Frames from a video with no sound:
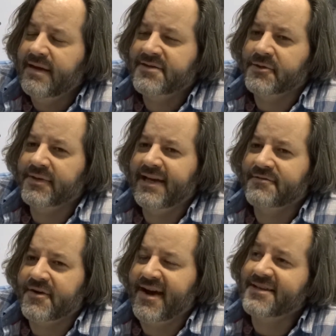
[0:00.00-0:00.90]
He's only
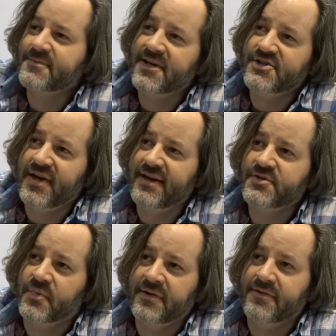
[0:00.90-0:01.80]
ever asked me to
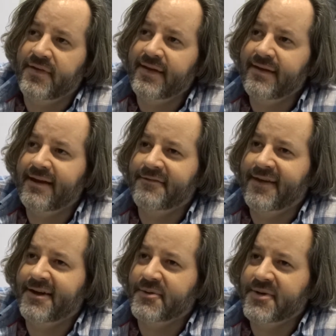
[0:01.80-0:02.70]
change one thing, and
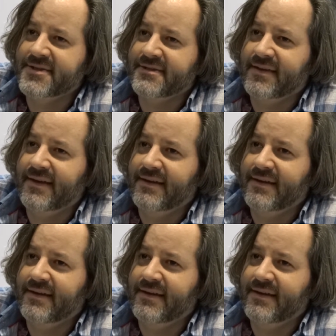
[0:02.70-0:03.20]
that was